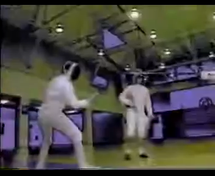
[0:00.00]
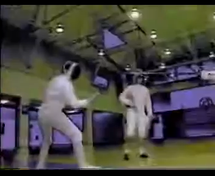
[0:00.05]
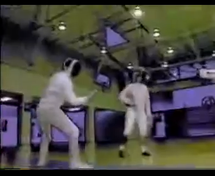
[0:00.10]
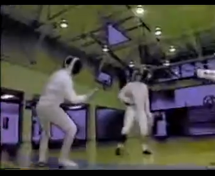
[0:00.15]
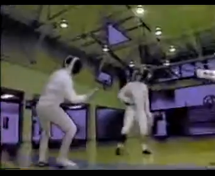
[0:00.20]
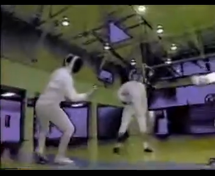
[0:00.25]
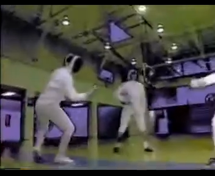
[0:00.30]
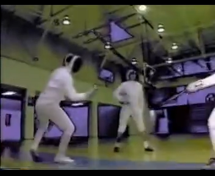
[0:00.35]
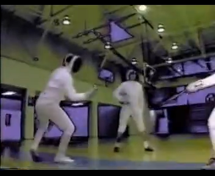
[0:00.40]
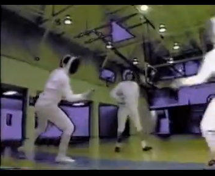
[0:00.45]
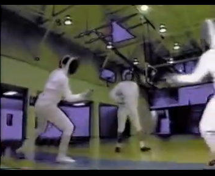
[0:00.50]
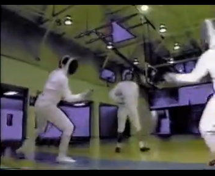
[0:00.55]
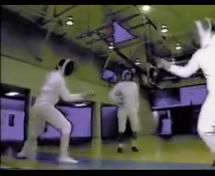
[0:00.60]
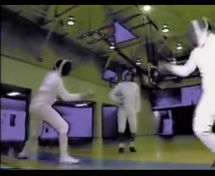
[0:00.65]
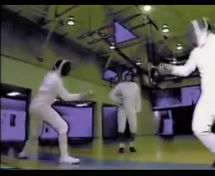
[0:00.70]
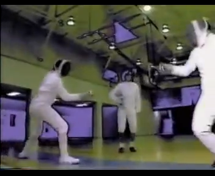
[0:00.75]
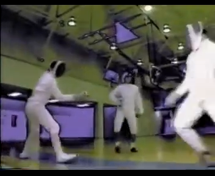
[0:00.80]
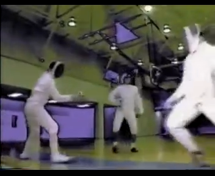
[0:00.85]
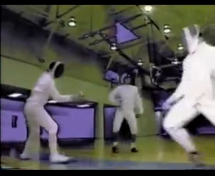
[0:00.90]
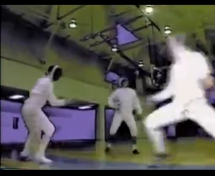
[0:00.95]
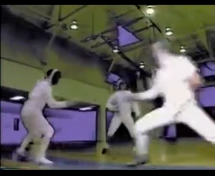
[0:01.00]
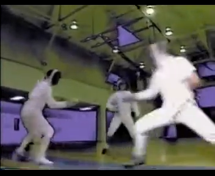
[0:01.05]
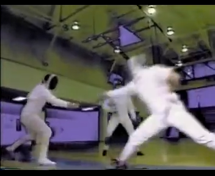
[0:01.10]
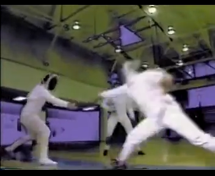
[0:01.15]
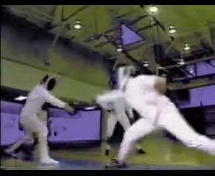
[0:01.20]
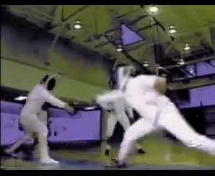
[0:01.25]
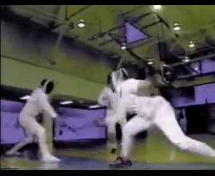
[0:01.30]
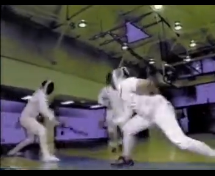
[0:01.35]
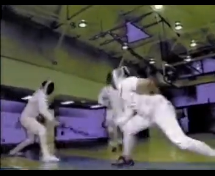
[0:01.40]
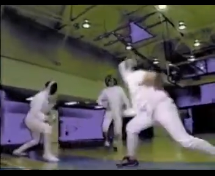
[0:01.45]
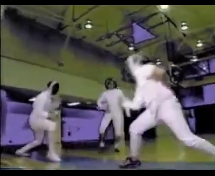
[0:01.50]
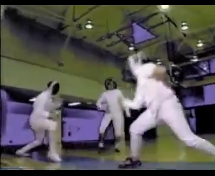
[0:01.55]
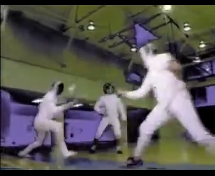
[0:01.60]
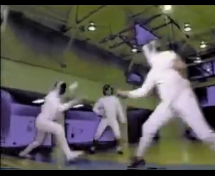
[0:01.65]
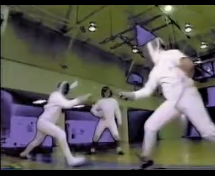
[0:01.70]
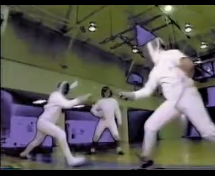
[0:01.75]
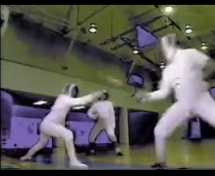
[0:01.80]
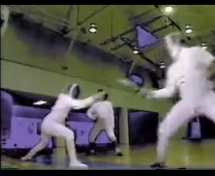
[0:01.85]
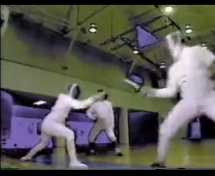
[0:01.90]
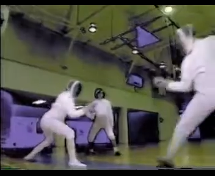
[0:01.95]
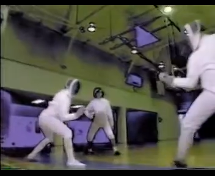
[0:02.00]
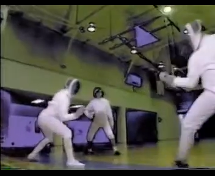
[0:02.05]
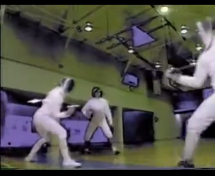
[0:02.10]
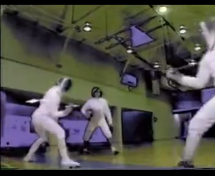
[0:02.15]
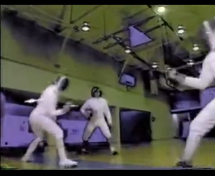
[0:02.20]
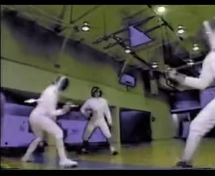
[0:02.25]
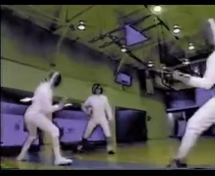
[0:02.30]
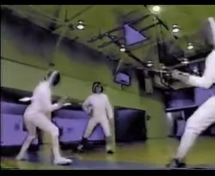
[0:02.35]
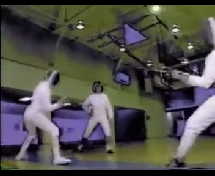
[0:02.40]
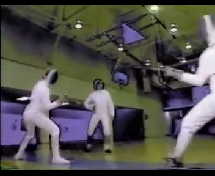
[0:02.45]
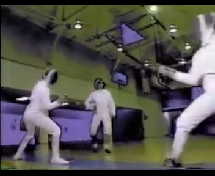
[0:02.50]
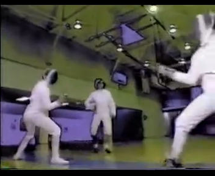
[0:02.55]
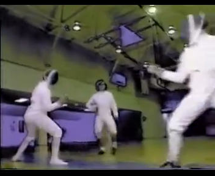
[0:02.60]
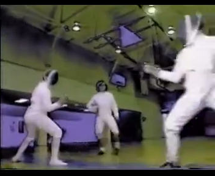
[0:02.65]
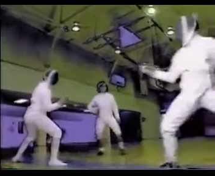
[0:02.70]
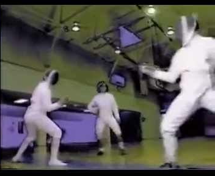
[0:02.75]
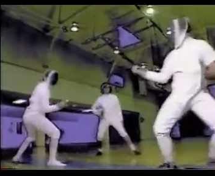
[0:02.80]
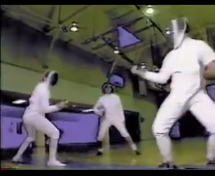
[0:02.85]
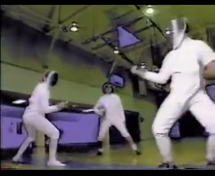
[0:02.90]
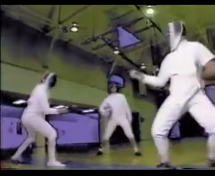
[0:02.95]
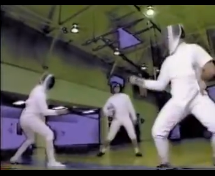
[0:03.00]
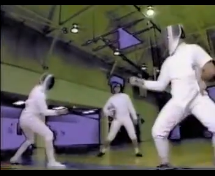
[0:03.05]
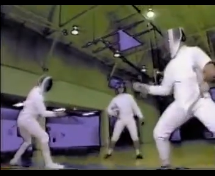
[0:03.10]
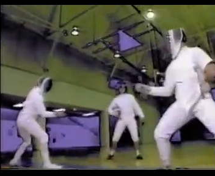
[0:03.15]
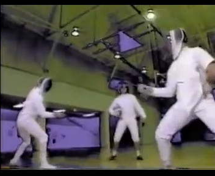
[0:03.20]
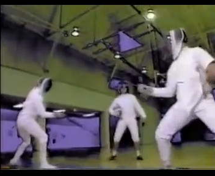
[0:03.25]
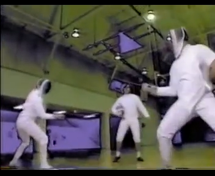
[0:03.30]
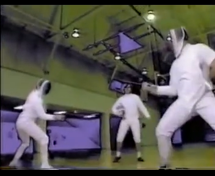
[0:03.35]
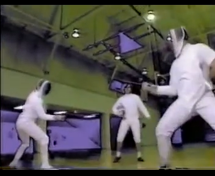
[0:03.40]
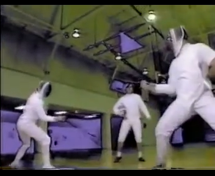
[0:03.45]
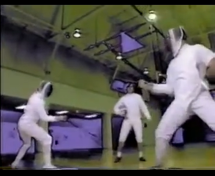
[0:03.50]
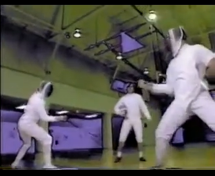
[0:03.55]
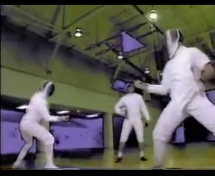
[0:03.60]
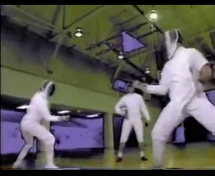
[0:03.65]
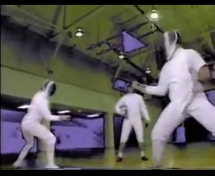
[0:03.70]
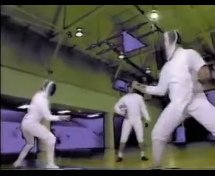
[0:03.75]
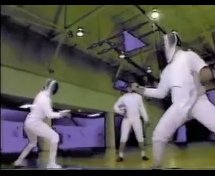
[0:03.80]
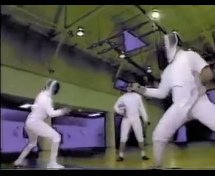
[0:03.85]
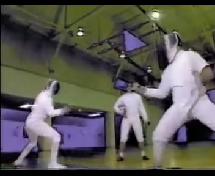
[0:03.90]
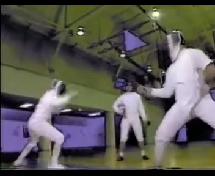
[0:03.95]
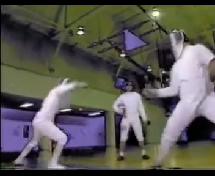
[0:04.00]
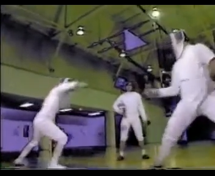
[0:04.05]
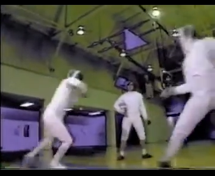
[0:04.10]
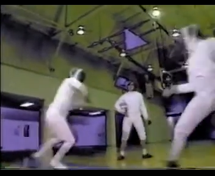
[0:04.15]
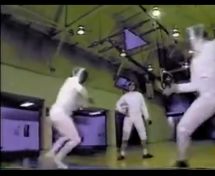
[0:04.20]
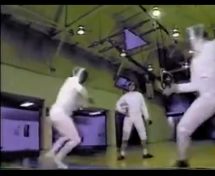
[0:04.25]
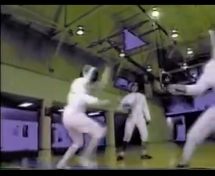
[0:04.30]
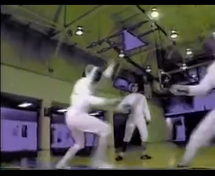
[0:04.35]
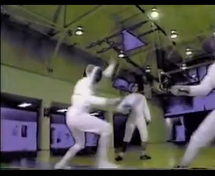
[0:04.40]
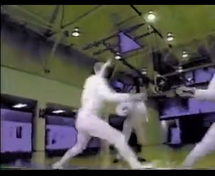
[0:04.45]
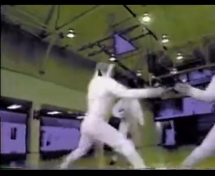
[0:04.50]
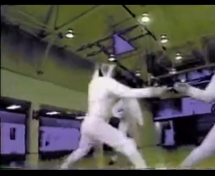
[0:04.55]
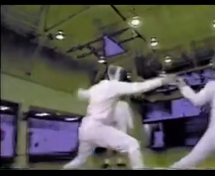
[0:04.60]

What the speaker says: Nobody's mouth can be seen.